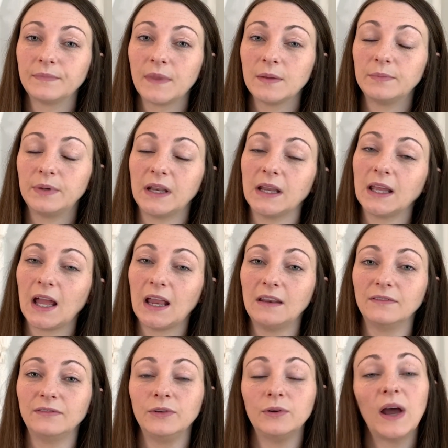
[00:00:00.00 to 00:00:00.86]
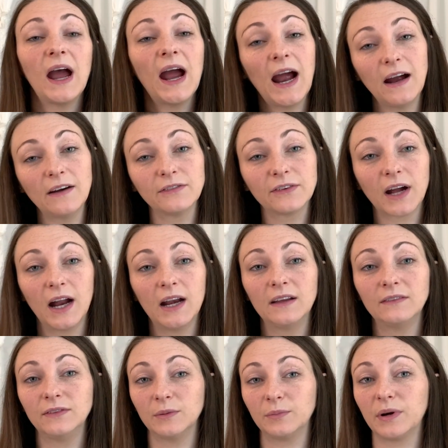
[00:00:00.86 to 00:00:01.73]
But again, if you have kind
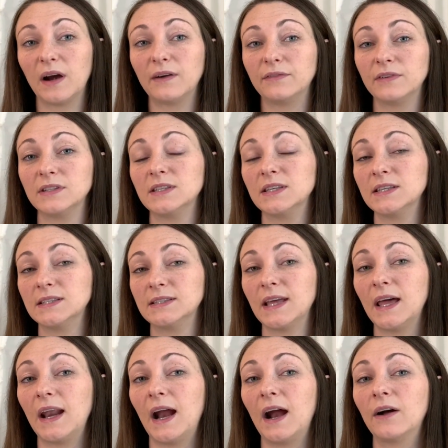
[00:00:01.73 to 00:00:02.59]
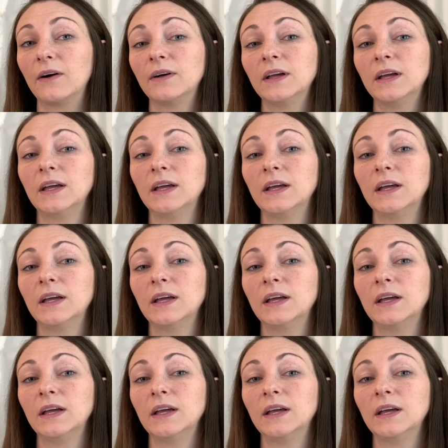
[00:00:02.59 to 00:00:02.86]
of your preferences set out,